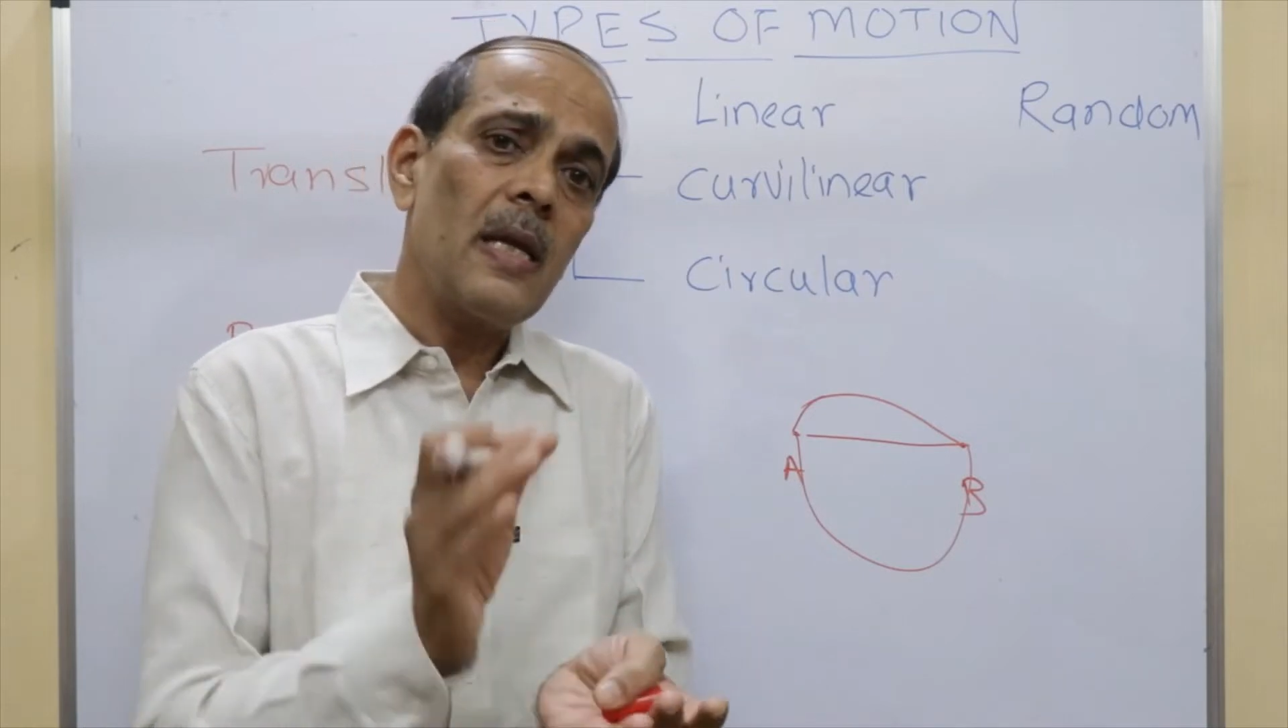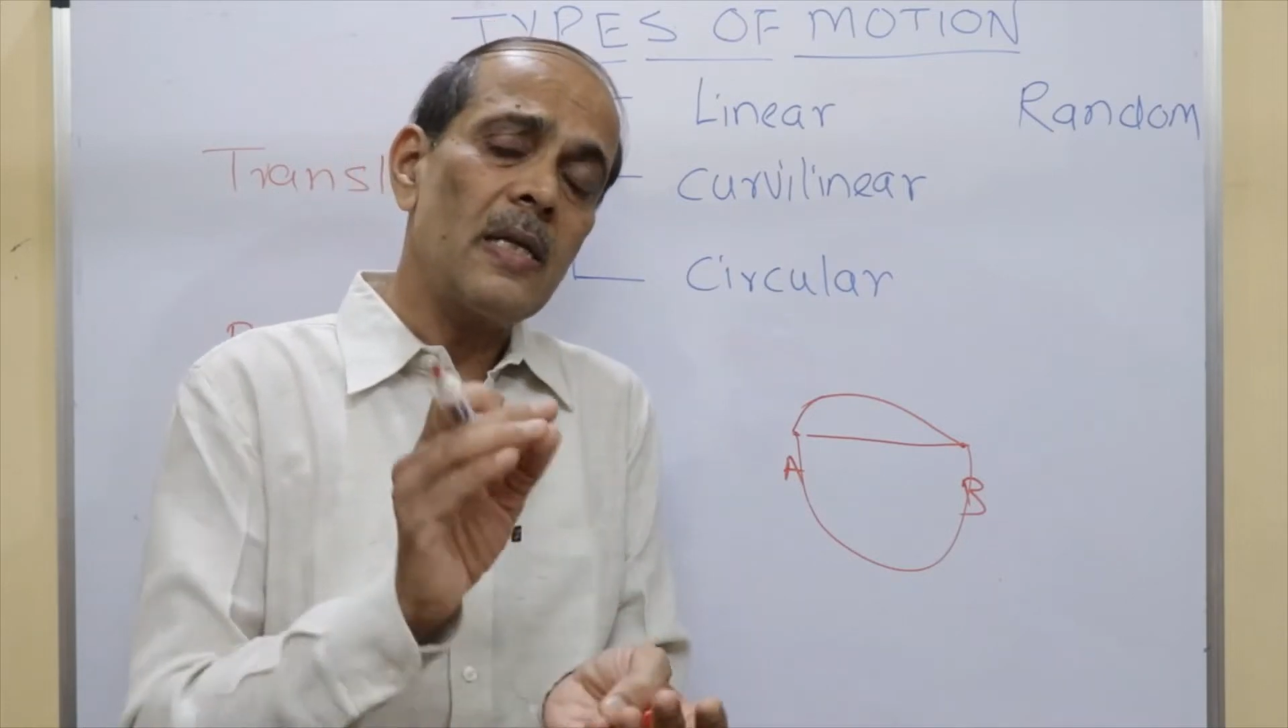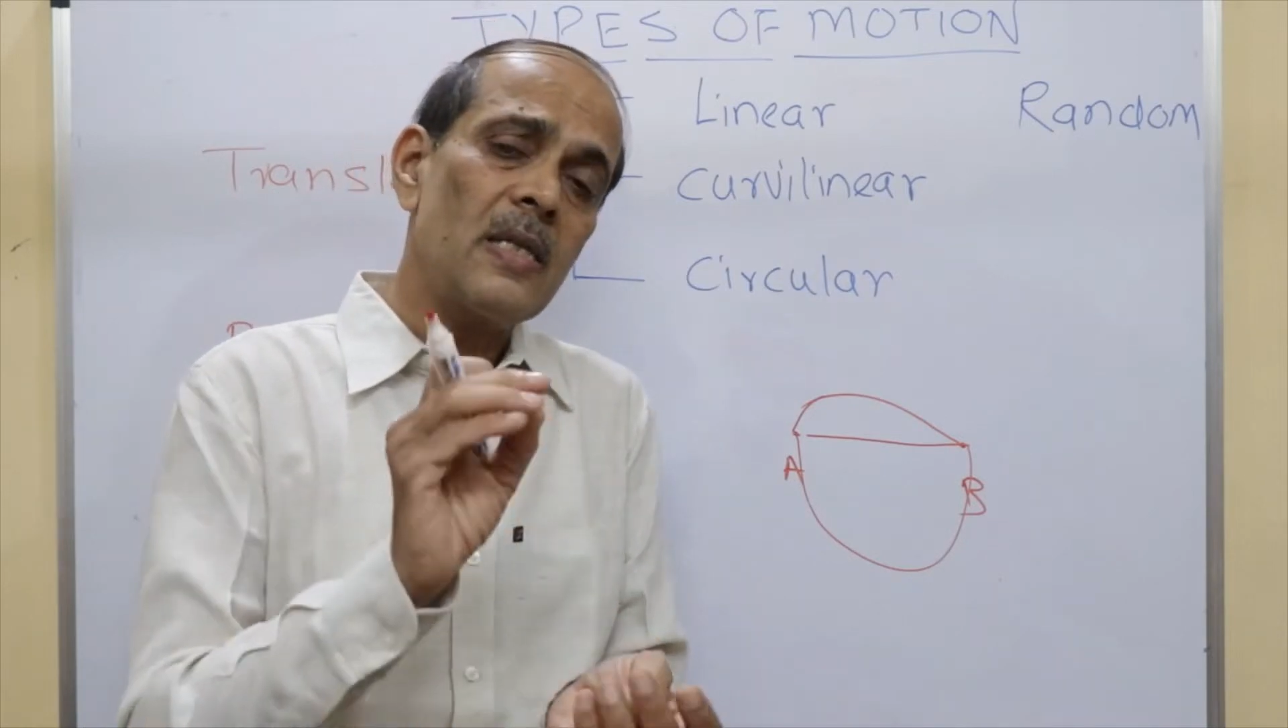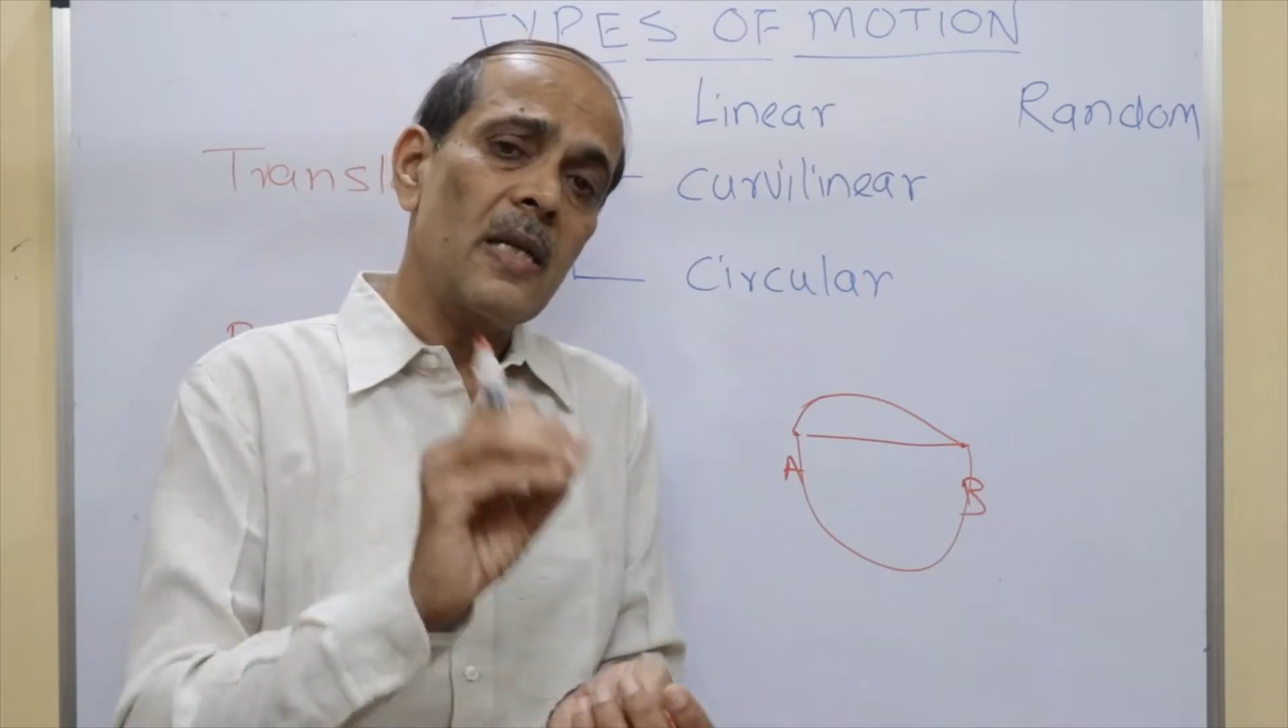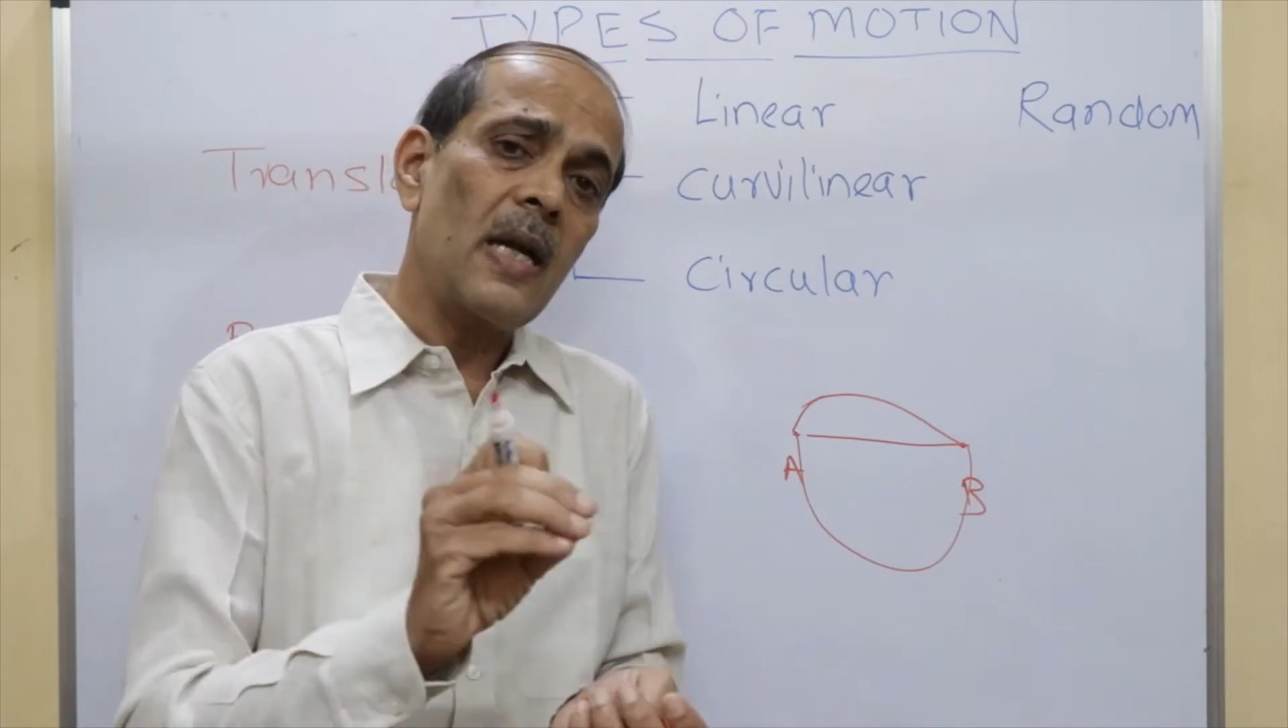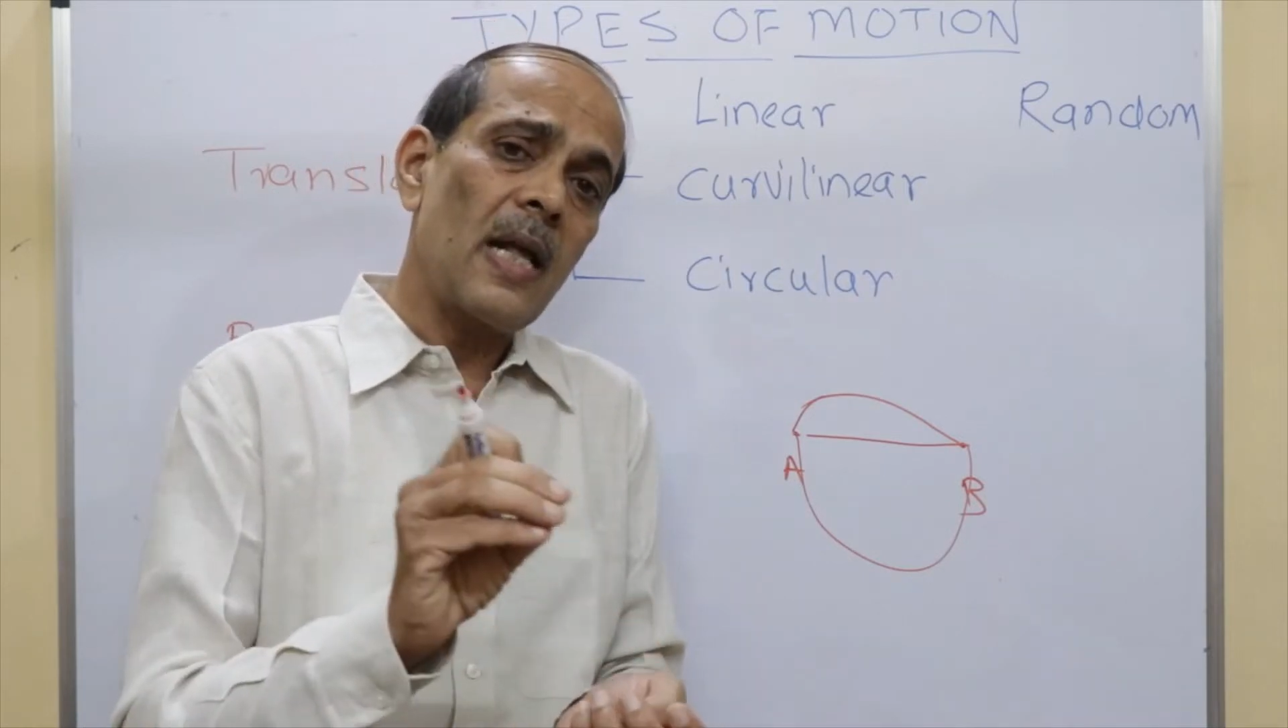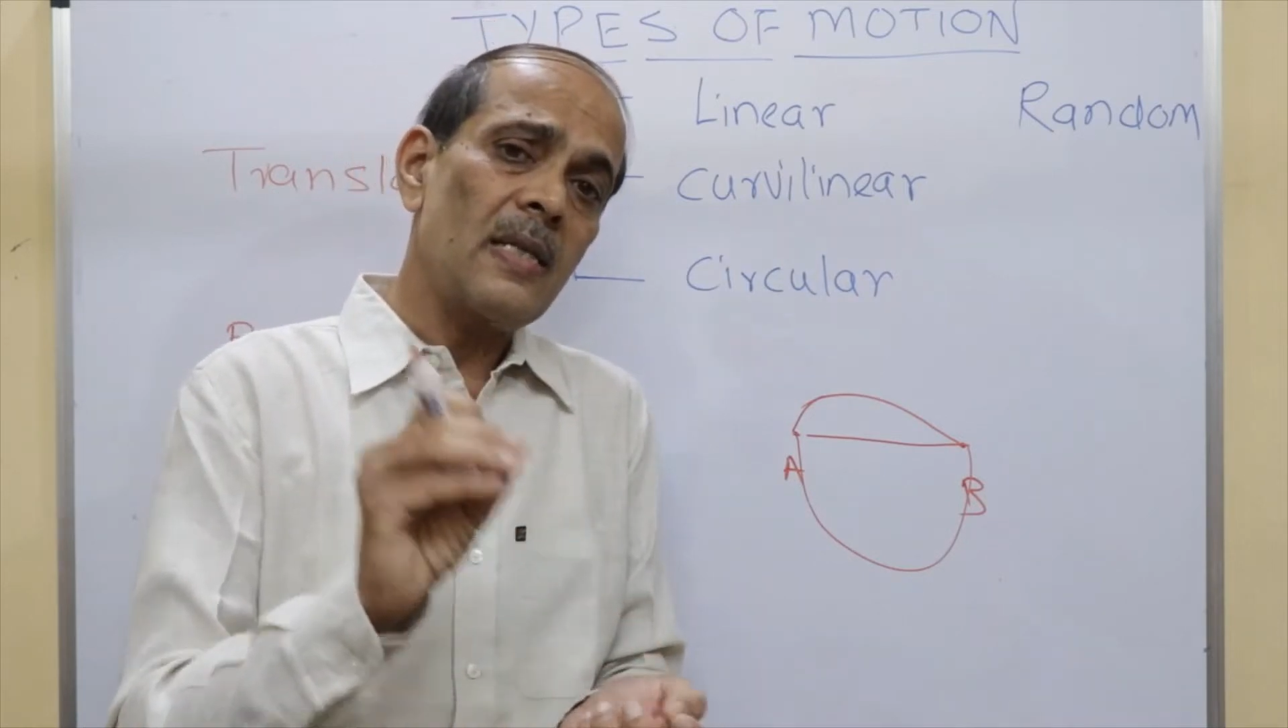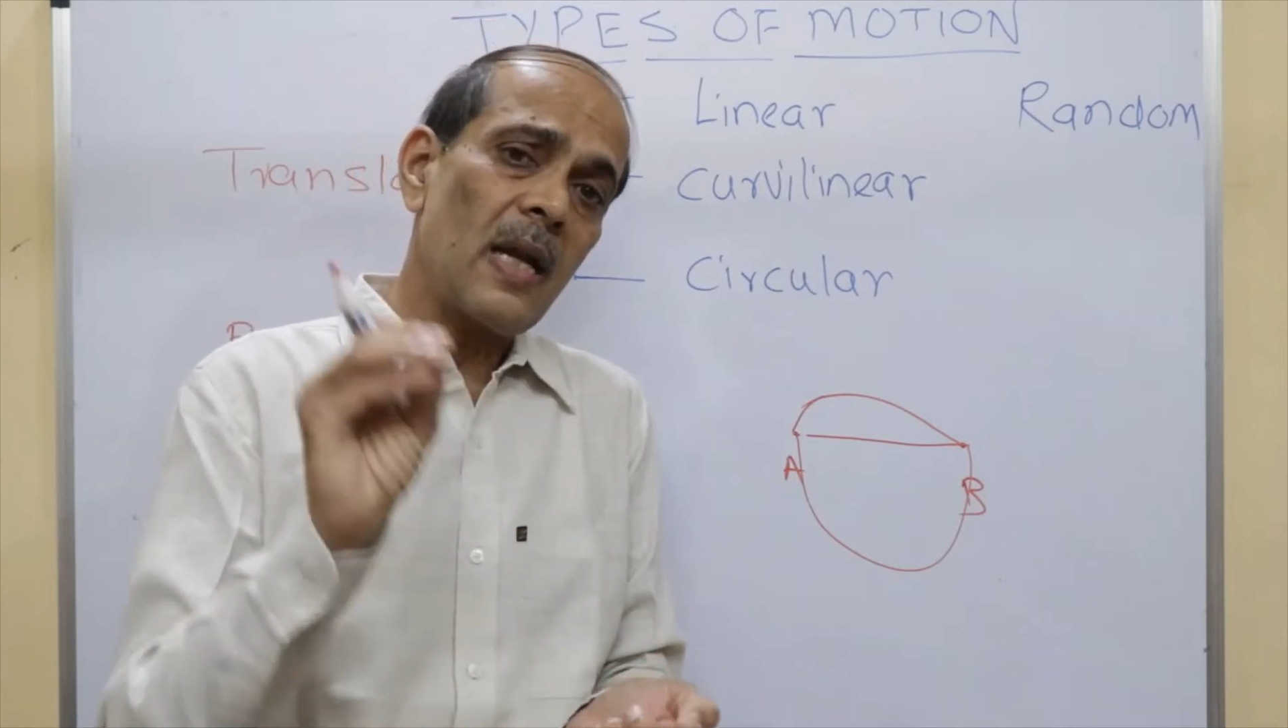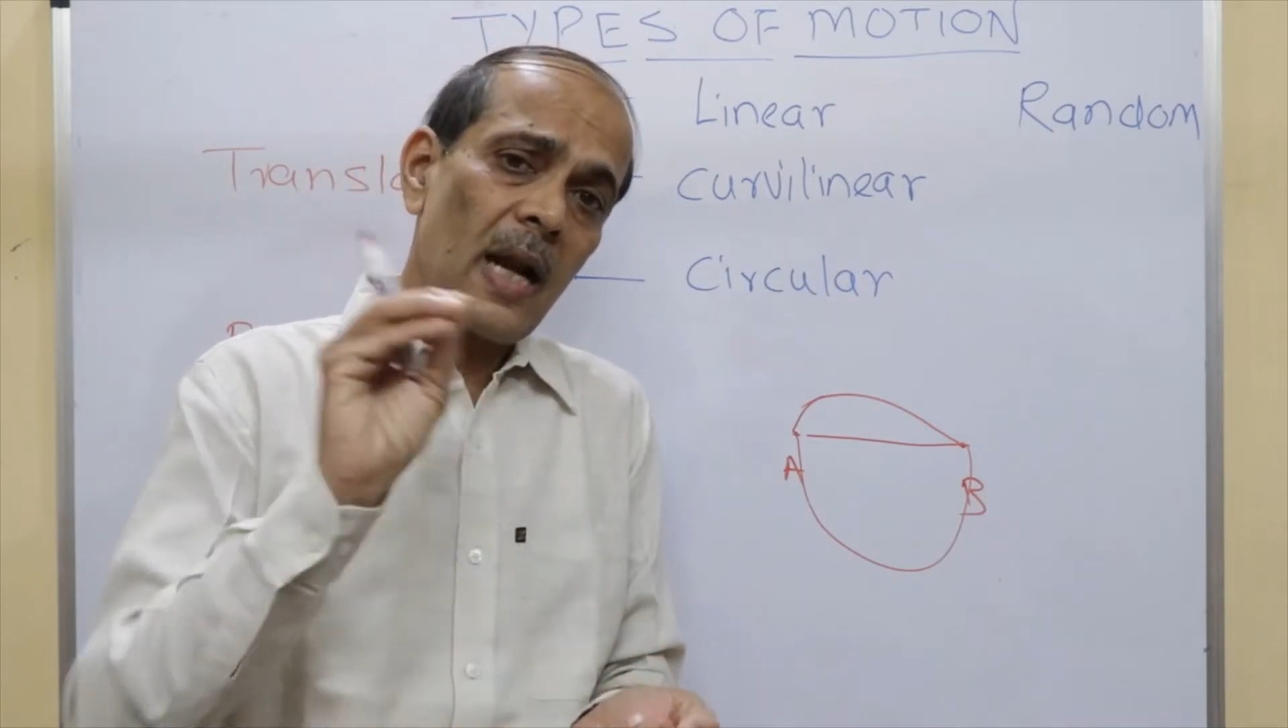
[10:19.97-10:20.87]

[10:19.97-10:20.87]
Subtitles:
considered as a